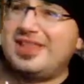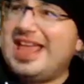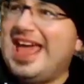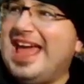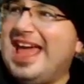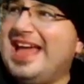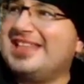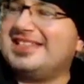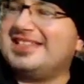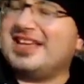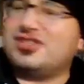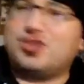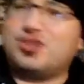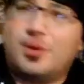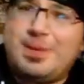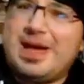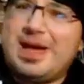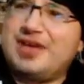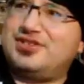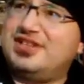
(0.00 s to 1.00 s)
one of the heads that
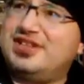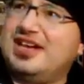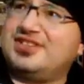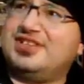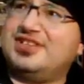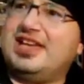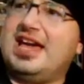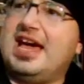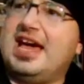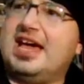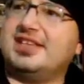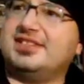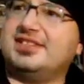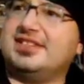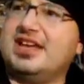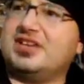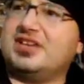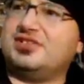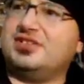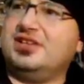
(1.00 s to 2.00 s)
Joe Pesci actually has
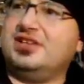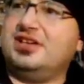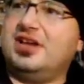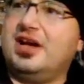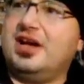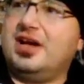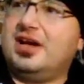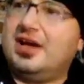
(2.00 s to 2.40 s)
is actually